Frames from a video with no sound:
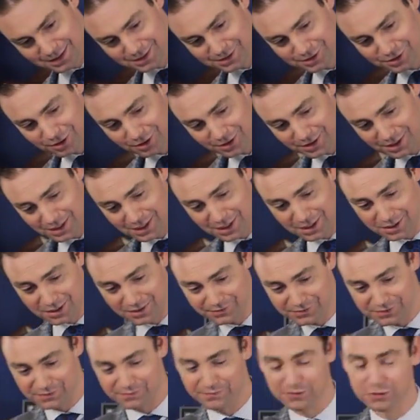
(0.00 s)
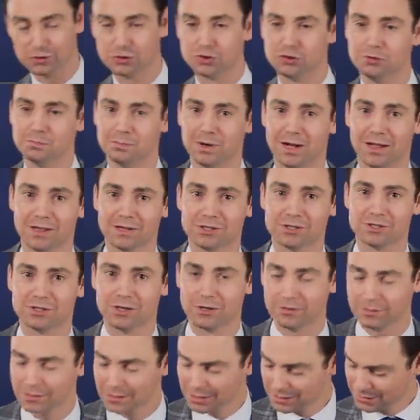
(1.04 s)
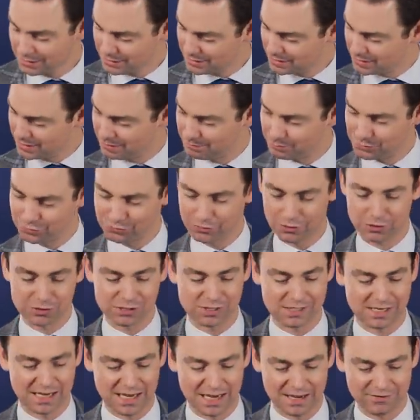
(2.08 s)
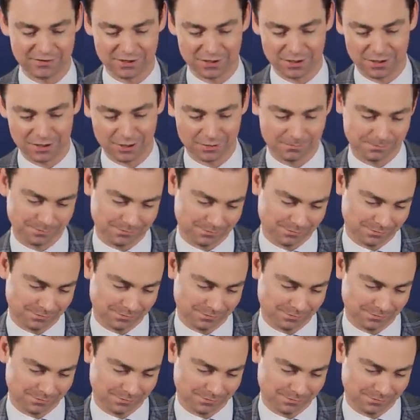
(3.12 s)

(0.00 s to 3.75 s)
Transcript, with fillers: He's already got enough Saphir shoe polish. So Petrossian Caviar,